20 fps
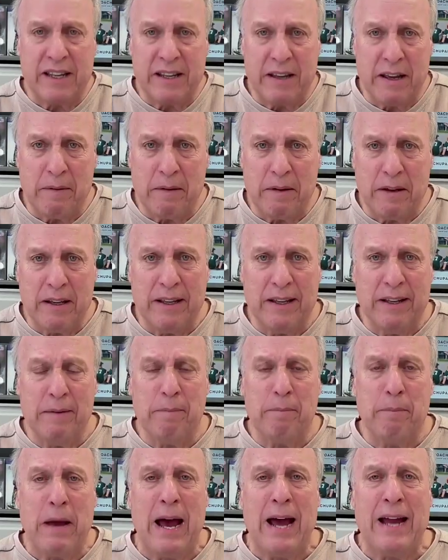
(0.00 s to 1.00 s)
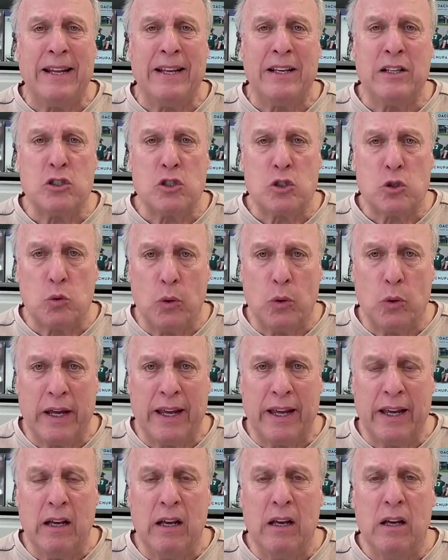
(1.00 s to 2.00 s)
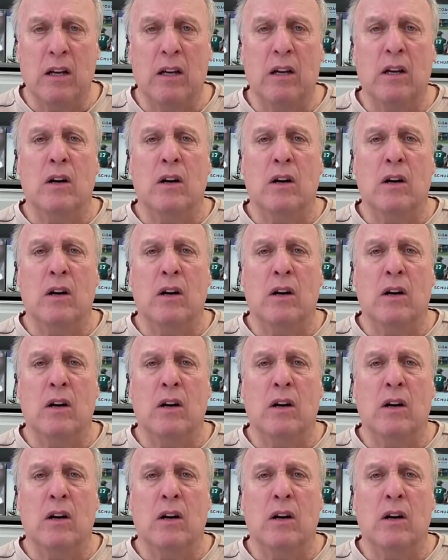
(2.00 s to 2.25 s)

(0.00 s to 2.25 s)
say, a batting swing